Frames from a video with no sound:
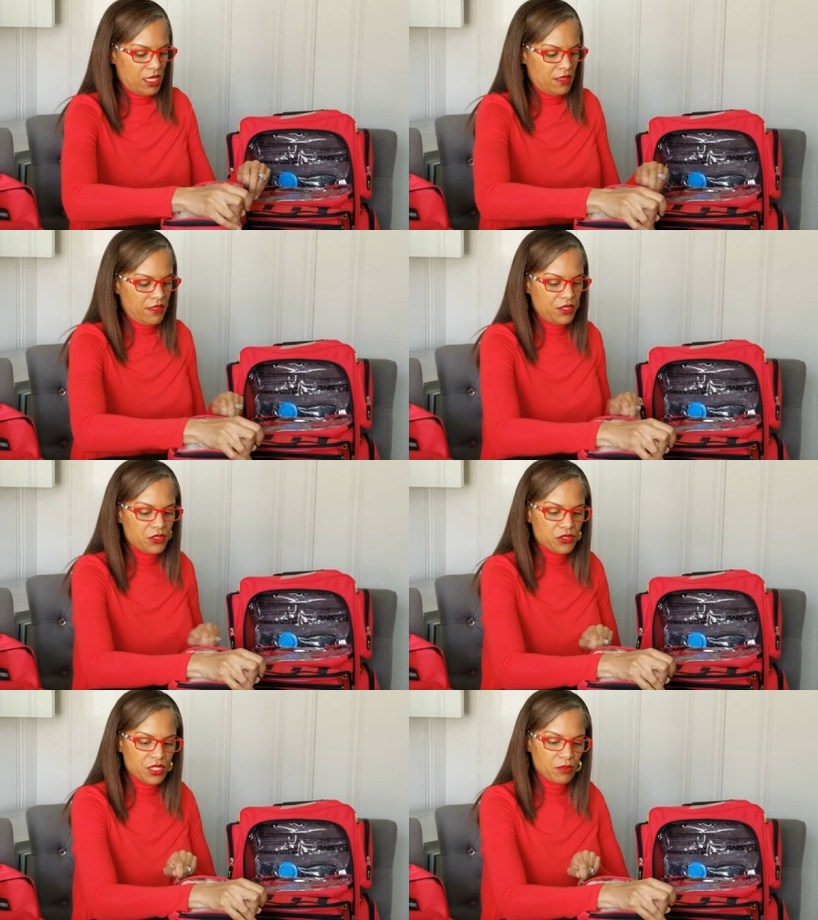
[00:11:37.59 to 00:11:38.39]
these
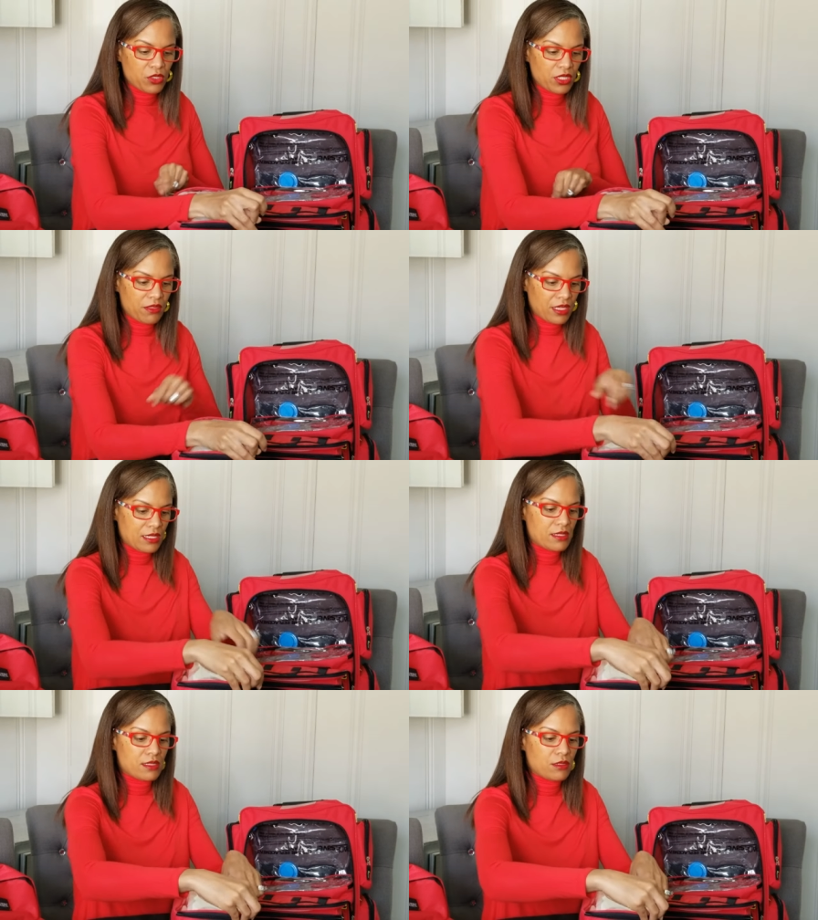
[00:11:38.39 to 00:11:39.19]
are some good
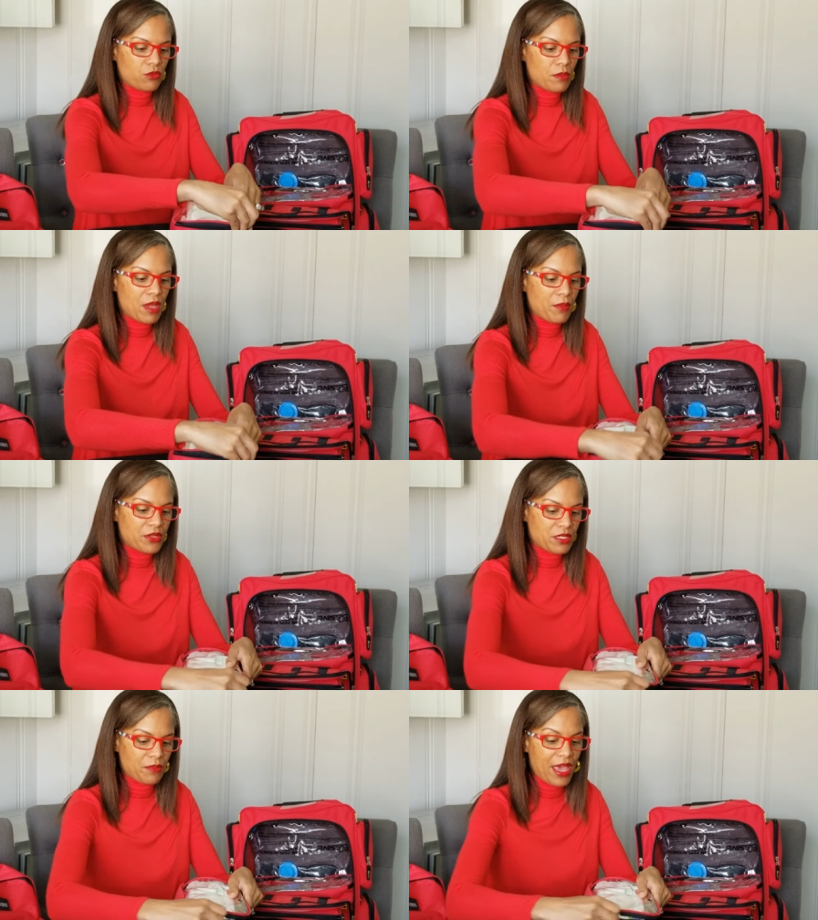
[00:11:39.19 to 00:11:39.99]
things to remember
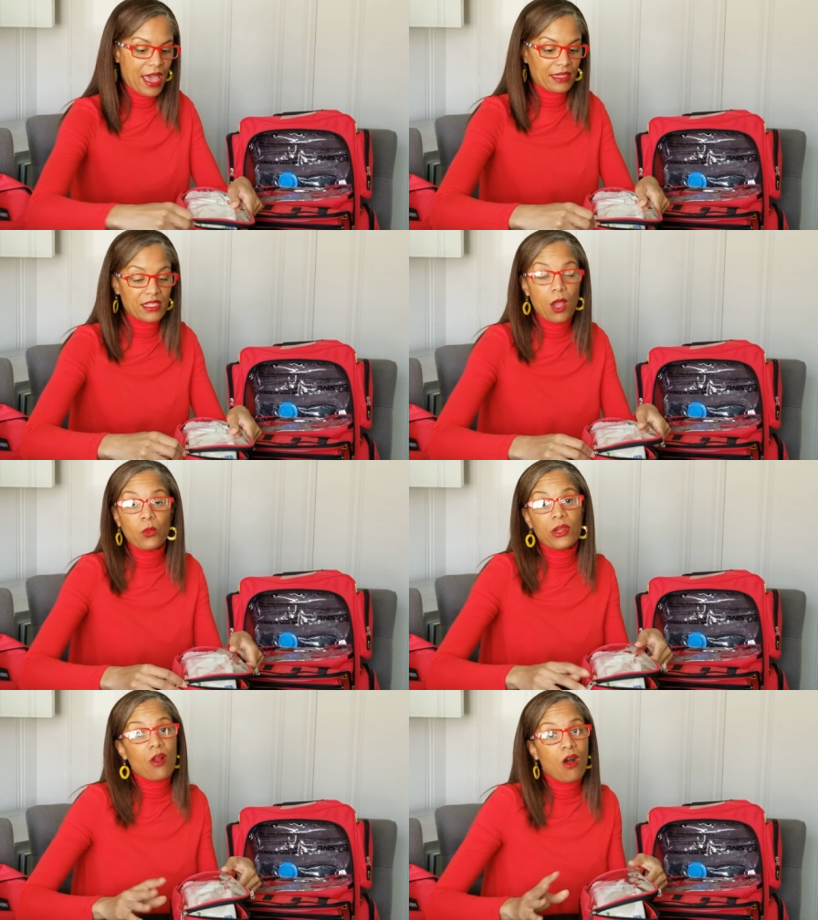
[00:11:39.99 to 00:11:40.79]
to pack. Now
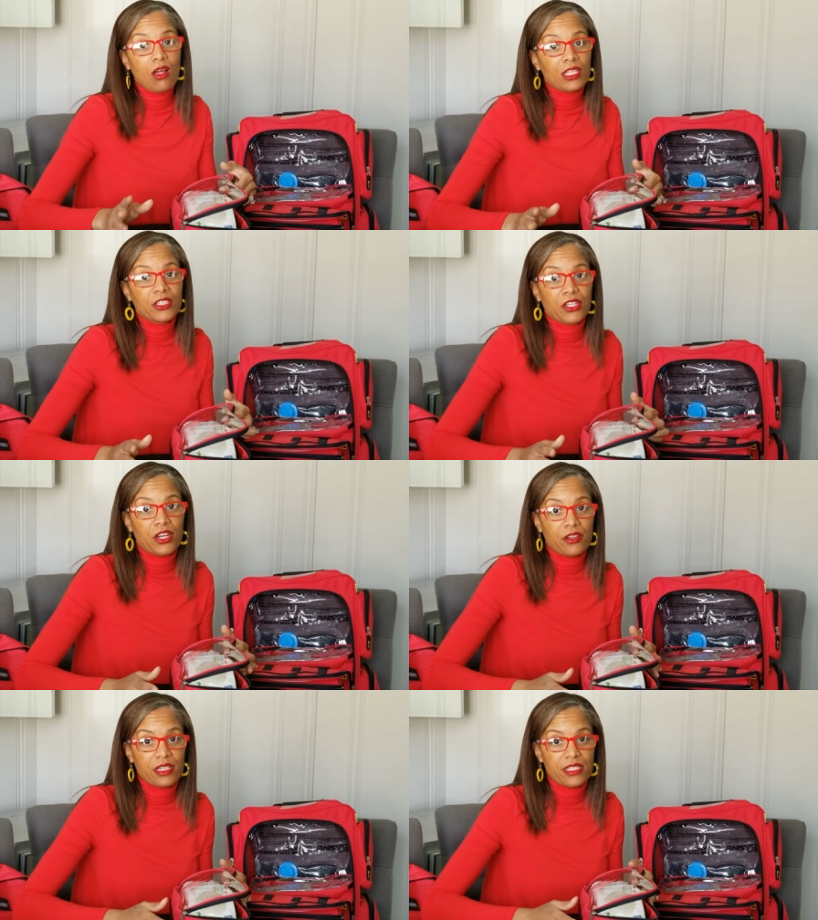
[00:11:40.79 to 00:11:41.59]
we're all
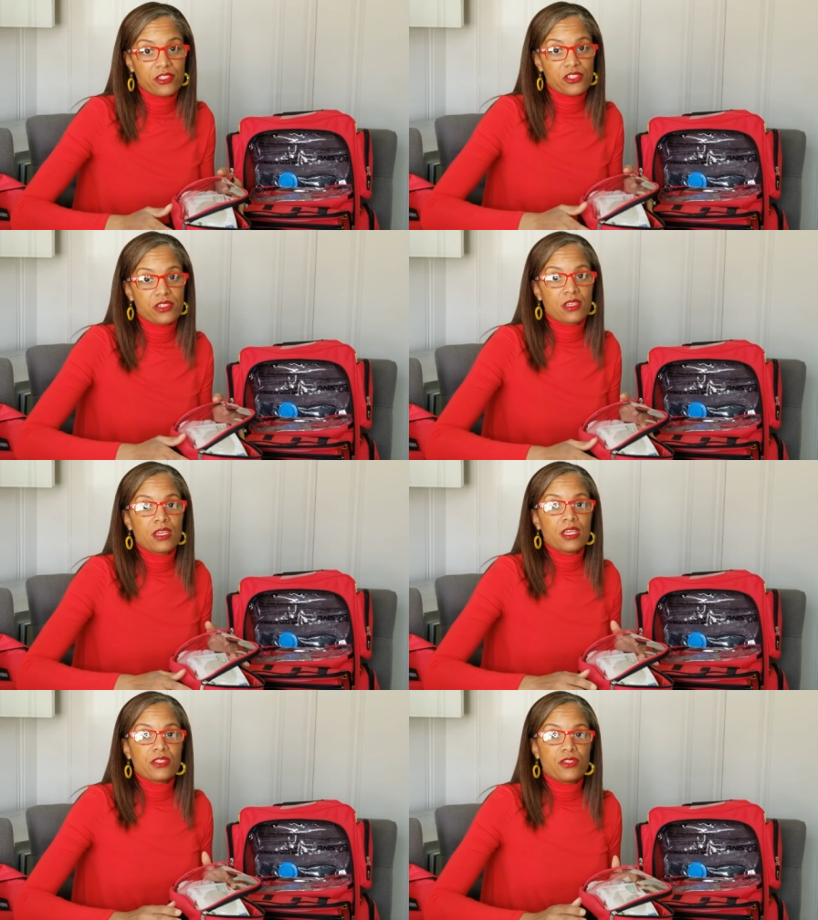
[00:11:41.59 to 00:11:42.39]
encouraged
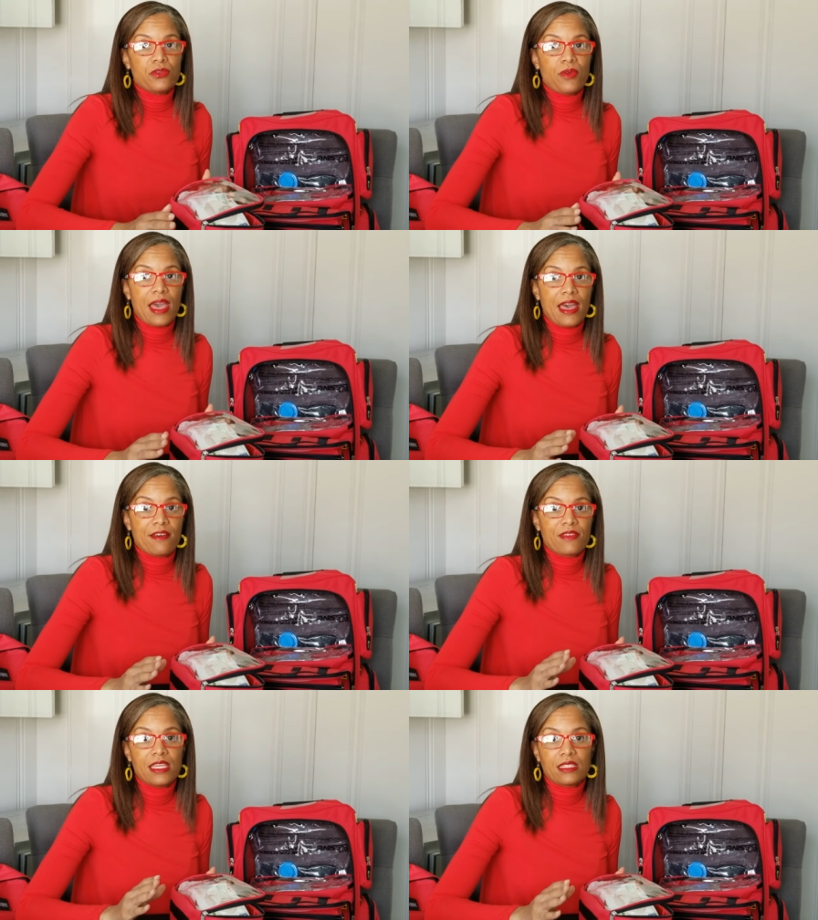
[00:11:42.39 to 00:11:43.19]
to
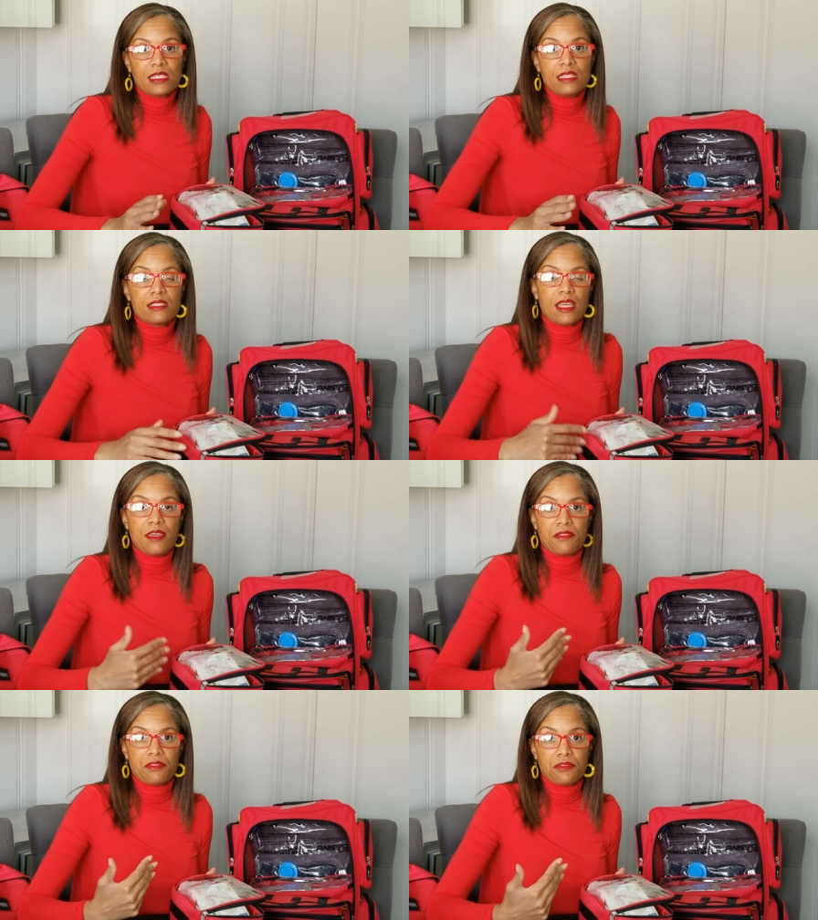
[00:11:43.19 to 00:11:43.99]
have at least
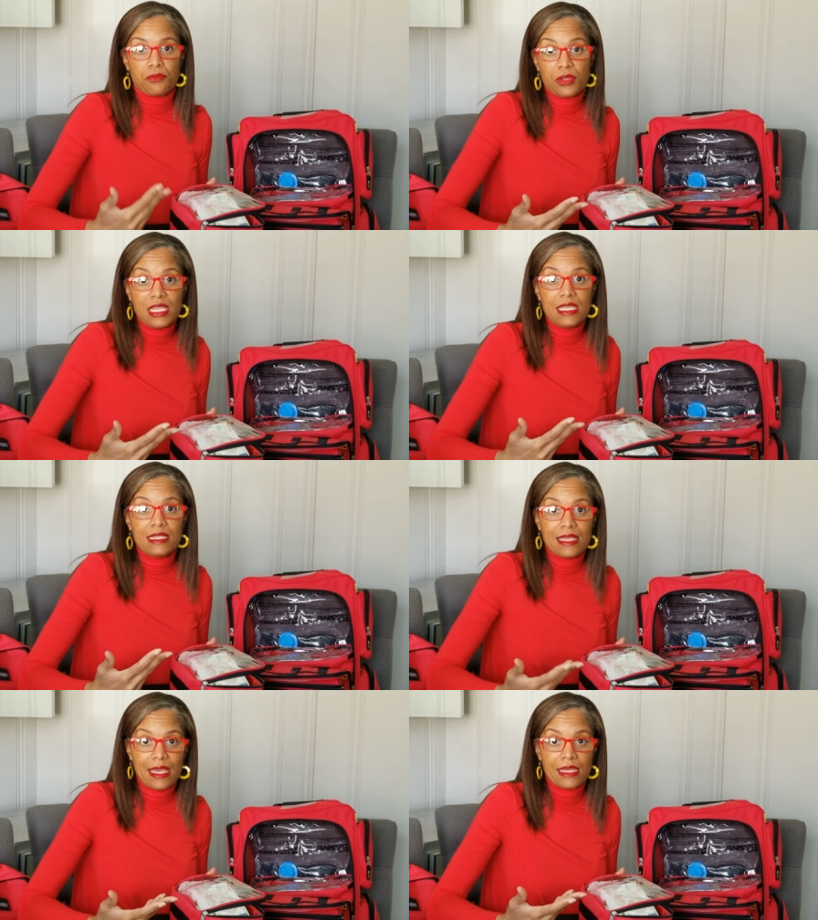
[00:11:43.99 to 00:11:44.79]
a
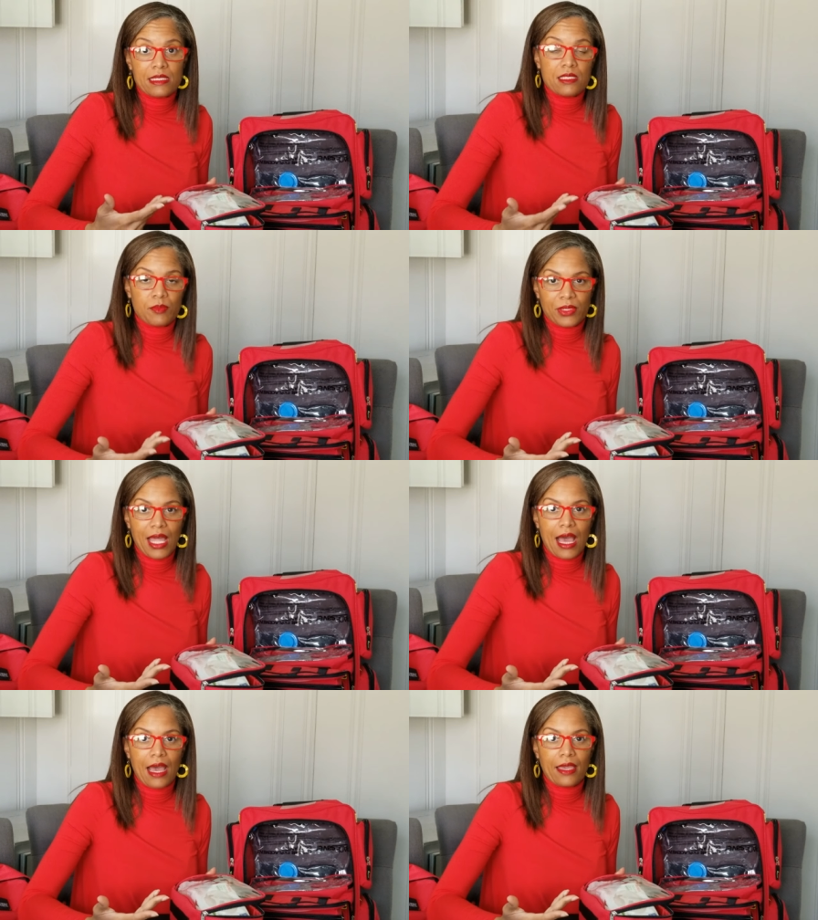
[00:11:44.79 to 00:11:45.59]
three-day
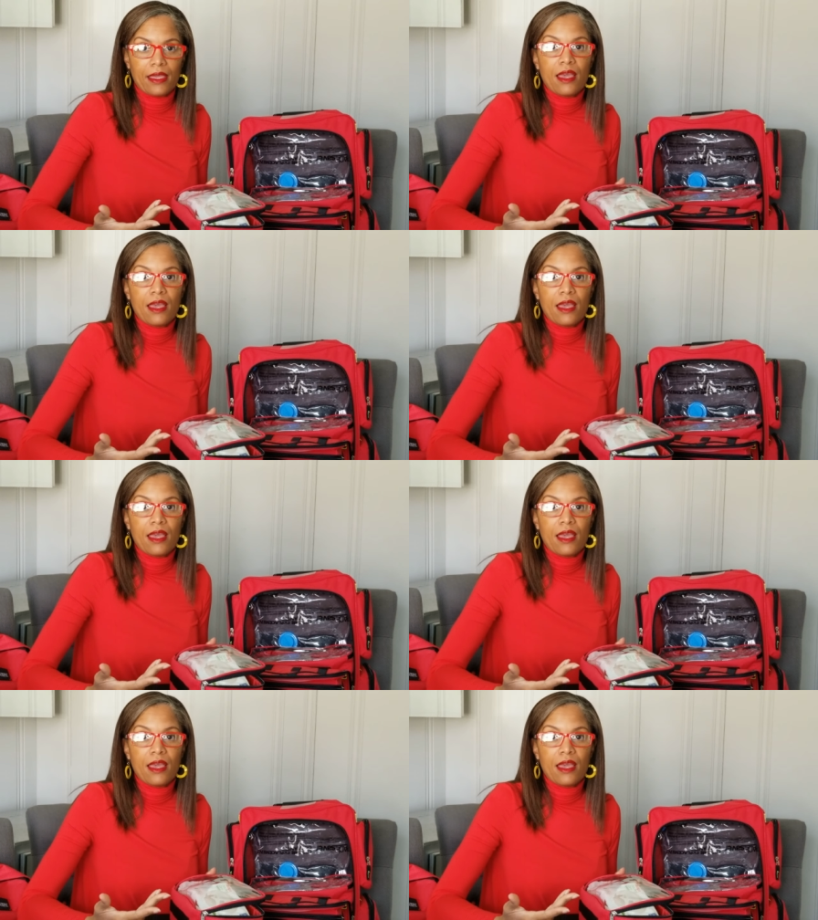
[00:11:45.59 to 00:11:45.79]
supply